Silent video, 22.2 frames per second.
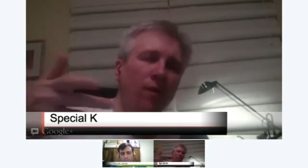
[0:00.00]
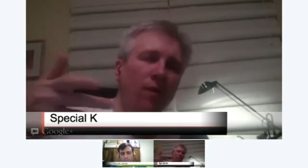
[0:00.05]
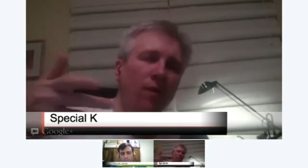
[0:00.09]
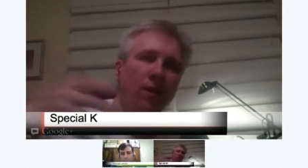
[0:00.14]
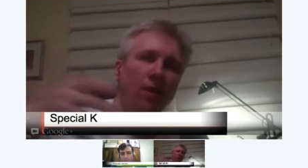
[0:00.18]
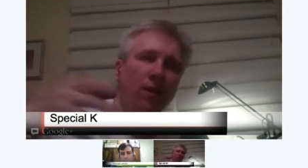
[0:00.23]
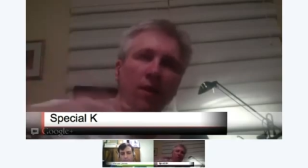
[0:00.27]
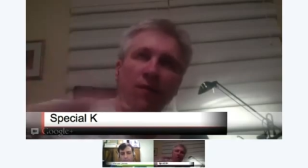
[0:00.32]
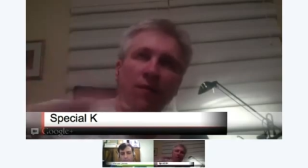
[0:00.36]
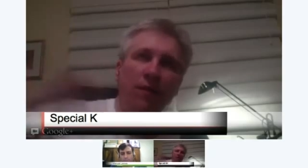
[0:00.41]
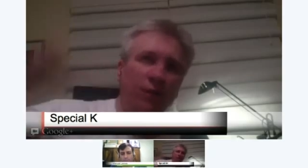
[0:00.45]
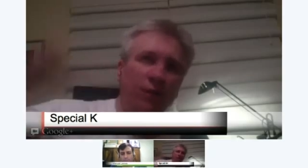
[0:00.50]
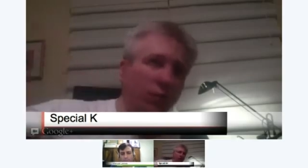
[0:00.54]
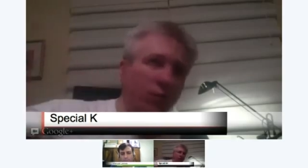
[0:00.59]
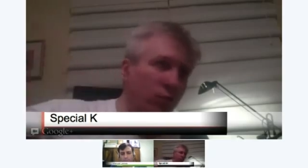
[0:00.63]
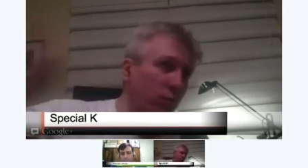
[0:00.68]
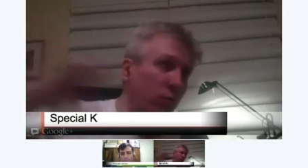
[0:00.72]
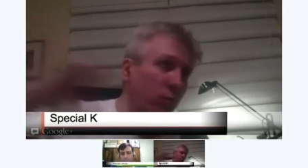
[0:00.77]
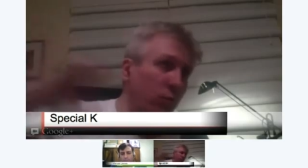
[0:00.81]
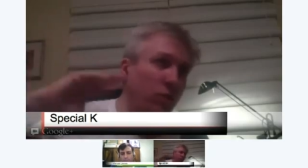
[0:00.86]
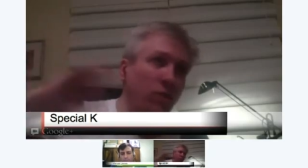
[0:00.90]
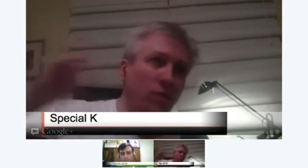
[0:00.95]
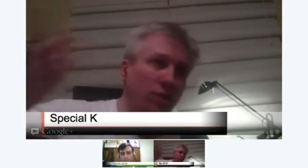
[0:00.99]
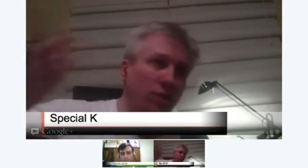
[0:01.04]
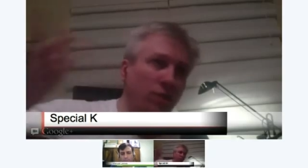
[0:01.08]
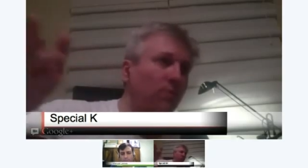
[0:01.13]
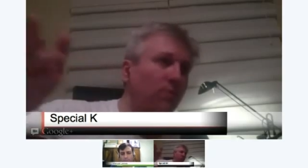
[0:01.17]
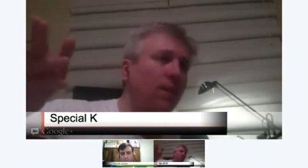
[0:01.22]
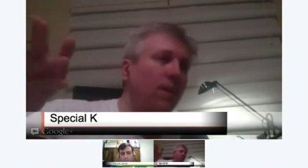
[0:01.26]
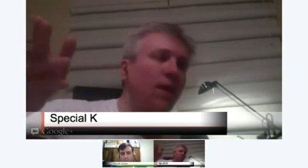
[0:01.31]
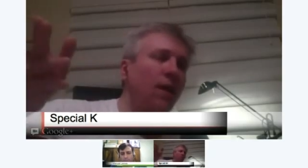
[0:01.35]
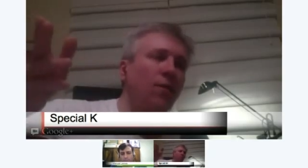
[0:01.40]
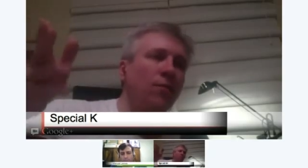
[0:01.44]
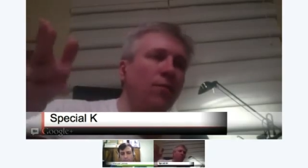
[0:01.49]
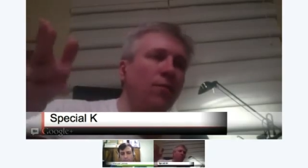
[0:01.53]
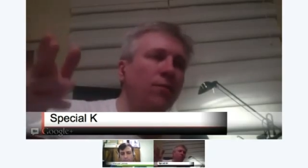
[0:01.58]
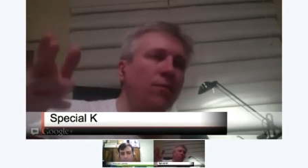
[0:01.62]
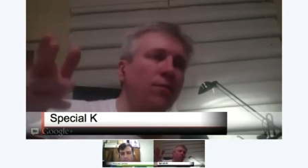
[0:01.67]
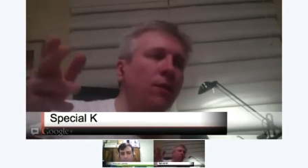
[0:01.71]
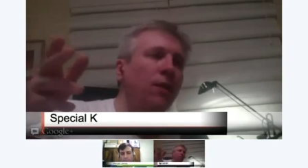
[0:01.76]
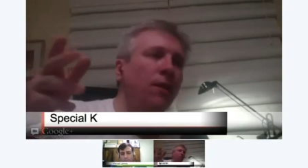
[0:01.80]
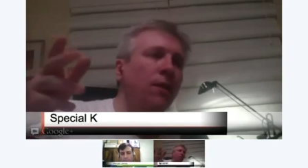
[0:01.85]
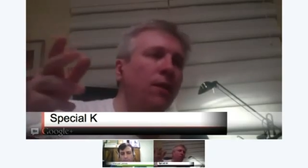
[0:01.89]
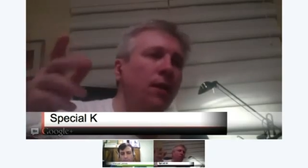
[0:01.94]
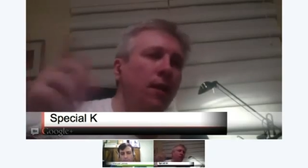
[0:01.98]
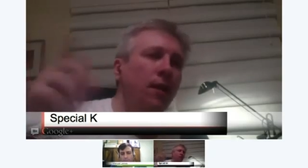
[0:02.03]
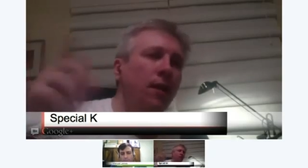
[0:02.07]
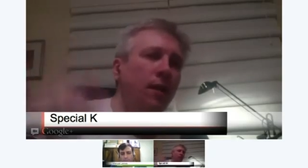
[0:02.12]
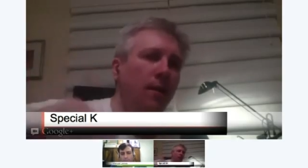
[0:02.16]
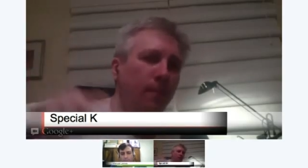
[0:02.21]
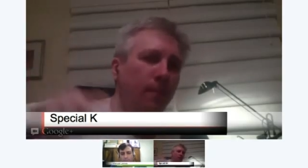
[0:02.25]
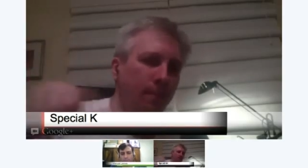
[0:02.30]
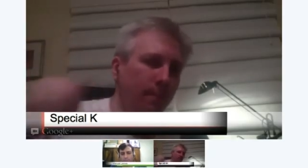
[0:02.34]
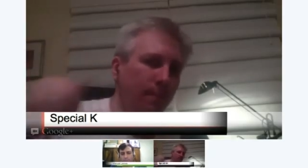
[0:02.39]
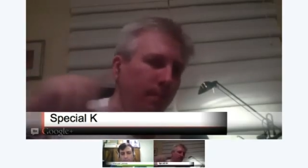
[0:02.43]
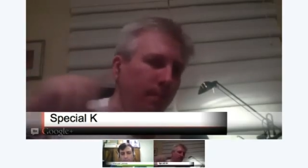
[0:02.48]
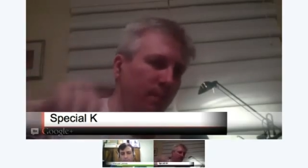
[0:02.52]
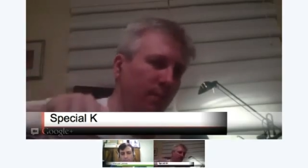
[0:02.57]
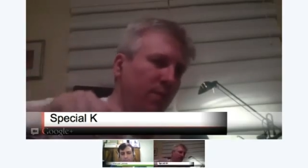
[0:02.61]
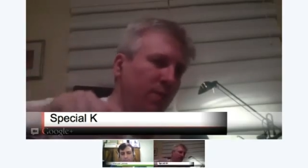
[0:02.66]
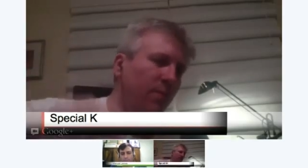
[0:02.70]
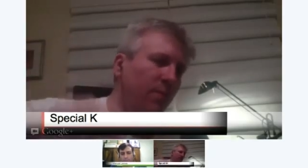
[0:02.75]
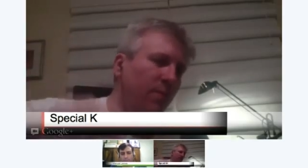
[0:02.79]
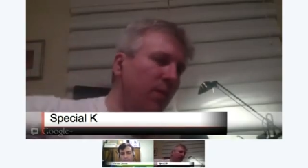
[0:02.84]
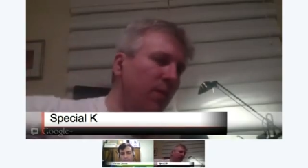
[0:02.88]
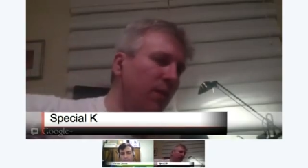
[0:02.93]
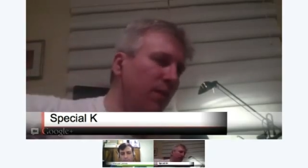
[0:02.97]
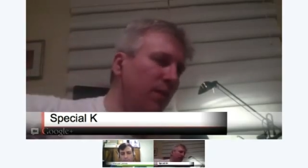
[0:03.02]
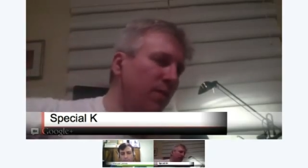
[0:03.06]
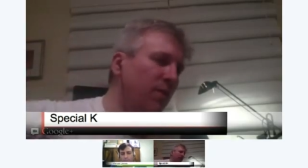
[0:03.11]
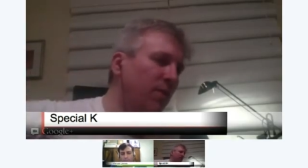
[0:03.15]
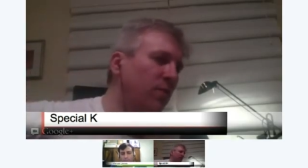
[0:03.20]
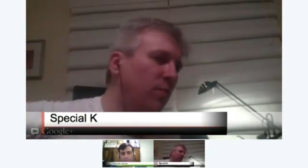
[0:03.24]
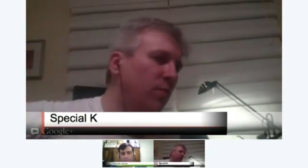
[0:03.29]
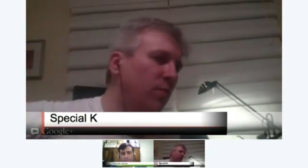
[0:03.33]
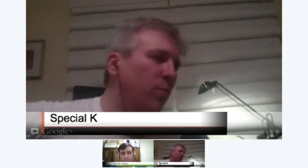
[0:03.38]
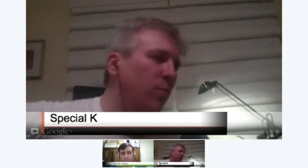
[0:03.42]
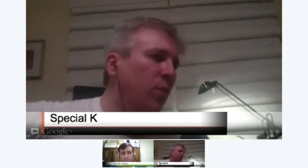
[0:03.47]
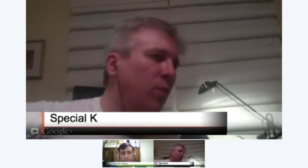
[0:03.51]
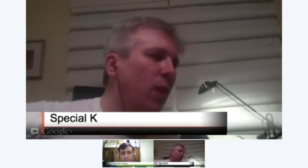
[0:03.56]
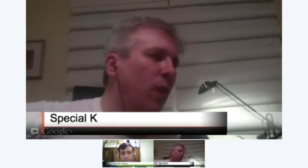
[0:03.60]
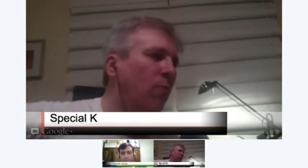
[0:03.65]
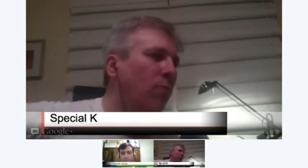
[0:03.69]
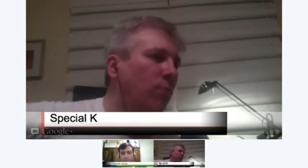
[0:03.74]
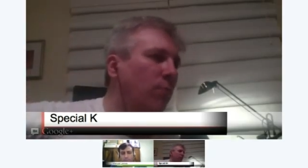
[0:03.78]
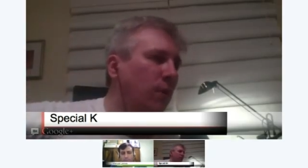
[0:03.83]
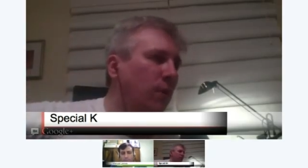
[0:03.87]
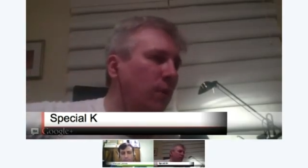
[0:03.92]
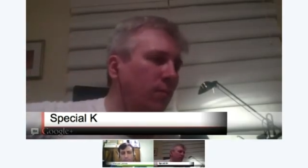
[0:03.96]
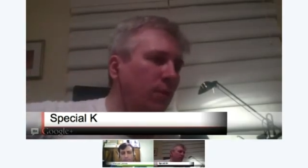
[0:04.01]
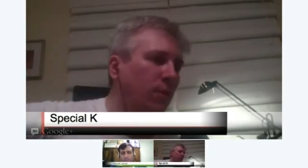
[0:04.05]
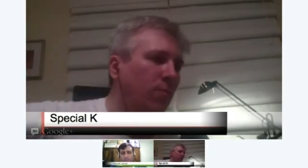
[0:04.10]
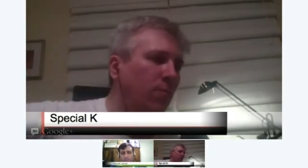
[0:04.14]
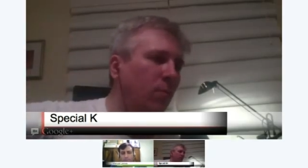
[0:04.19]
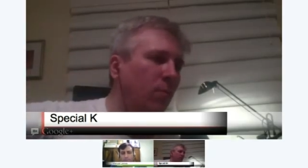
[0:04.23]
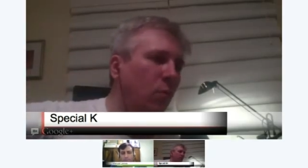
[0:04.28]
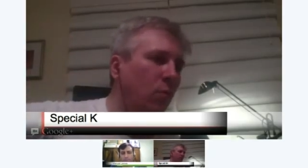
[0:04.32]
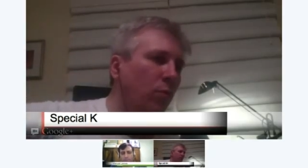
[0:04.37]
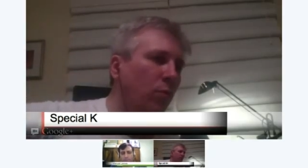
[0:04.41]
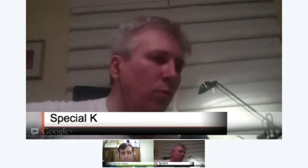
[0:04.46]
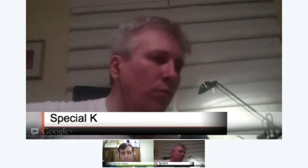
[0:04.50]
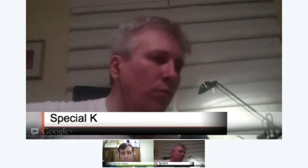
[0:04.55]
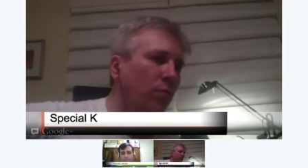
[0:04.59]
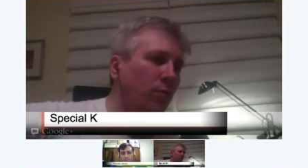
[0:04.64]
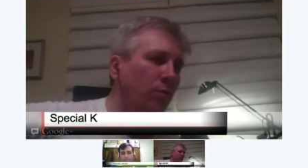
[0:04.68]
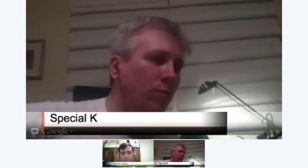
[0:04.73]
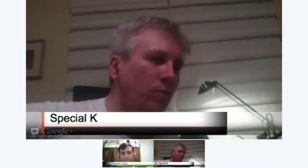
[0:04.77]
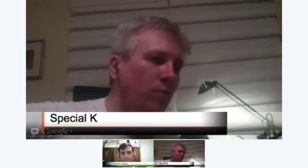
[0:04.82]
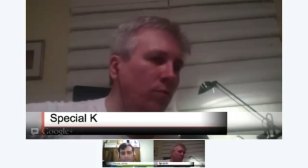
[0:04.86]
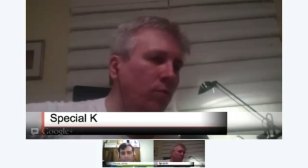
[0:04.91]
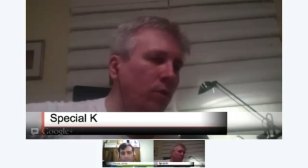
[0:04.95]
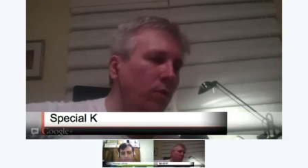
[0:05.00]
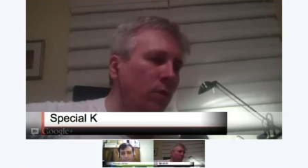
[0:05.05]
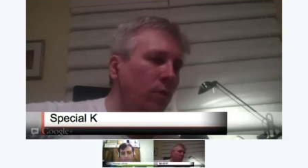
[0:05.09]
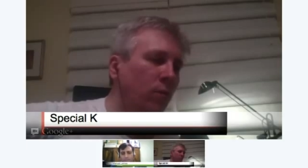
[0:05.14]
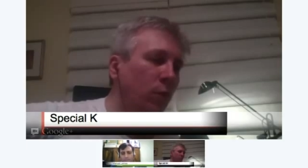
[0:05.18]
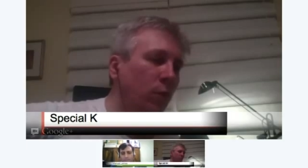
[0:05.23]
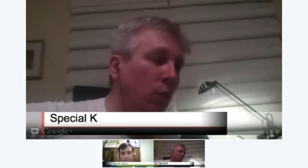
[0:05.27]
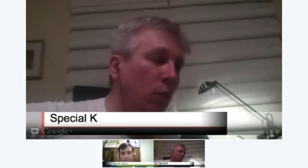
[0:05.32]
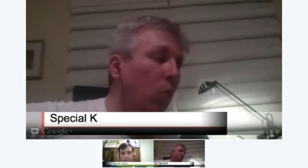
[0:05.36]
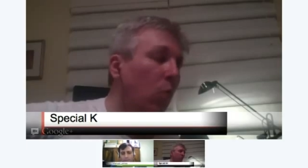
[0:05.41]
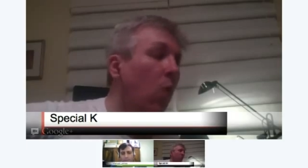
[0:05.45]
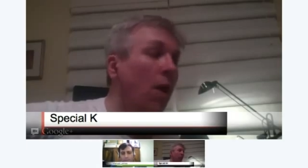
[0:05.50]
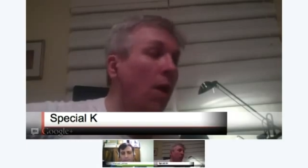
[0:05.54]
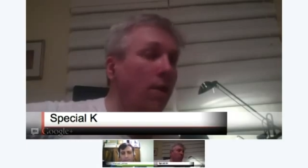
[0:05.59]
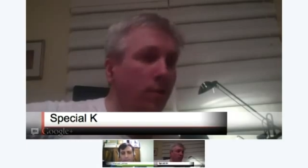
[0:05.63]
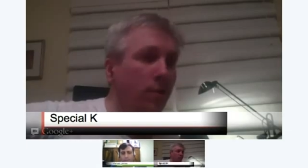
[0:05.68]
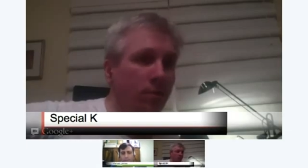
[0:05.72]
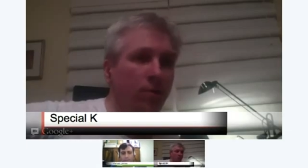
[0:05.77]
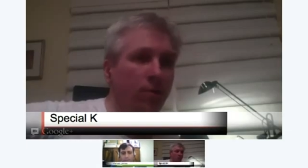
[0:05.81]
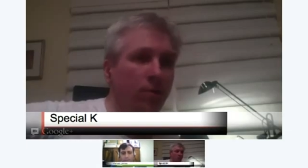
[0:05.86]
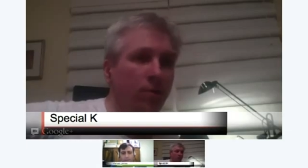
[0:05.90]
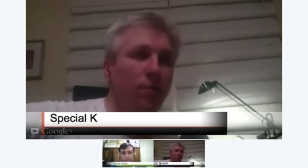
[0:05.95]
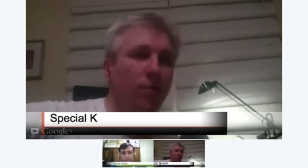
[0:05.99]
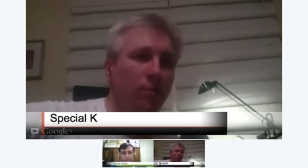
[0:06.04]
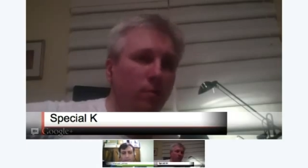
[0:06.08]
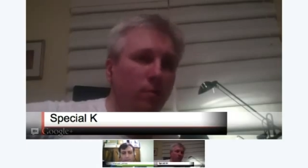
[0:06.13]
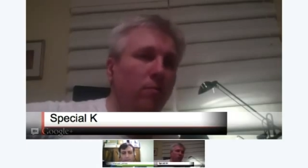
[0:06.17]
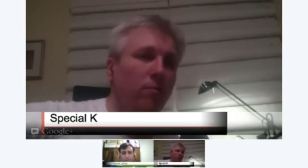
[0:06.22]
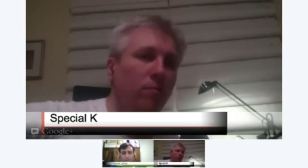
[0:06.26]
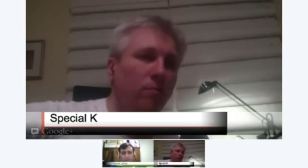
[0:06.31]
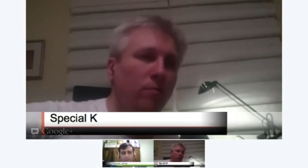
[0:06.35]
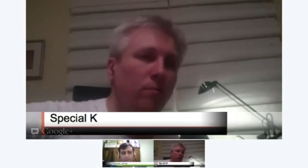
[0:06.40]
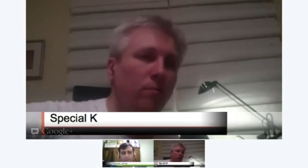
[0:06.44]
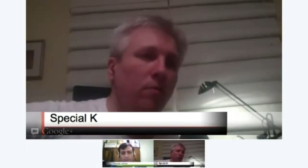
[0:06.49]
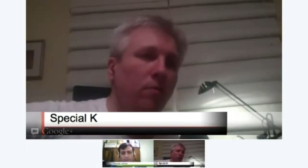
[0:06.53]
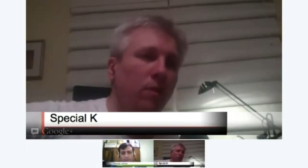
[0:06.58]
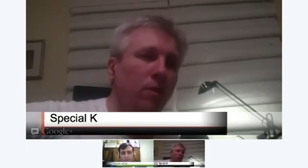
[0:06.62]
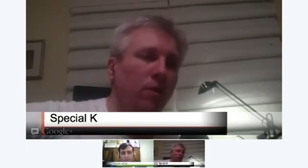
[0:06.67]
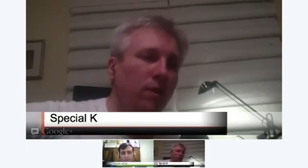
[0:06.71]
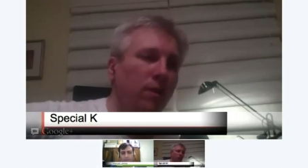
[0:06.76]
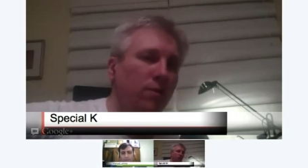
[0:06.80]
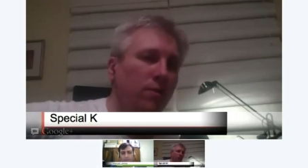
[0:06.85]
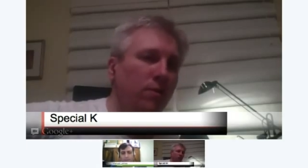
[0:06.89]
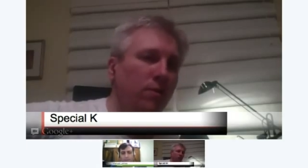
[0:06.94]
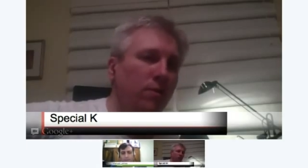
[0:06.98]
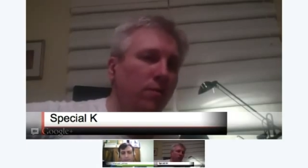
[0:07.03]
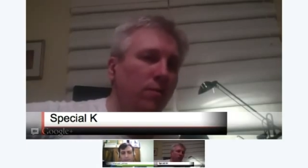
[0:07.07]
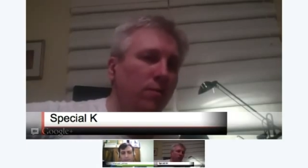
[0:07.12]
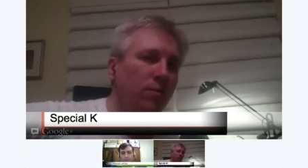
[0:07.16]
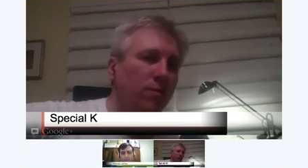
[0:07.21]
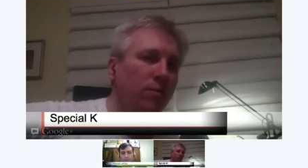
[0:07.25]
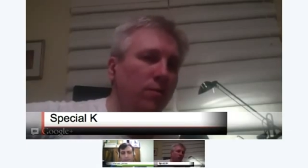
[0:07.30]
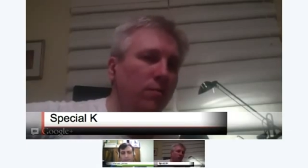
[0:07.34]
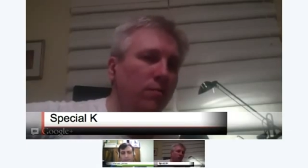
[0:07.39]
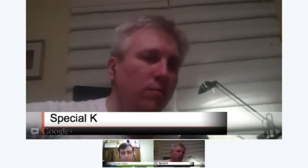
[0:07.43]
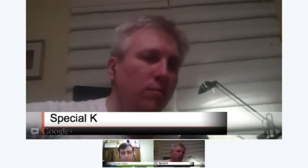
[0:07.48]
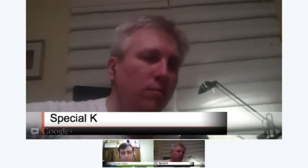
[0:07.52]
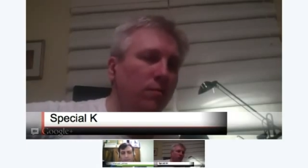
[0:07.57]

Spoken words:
even if you're switching cell towers, something like this will probably be more required in the next year or two.